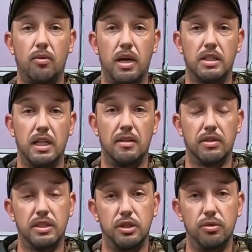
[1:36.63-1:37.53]
want you
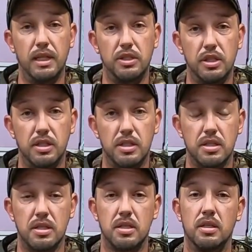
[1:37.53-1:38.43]
every 2
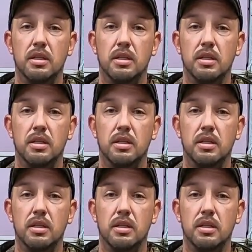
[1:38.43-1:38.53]
inches?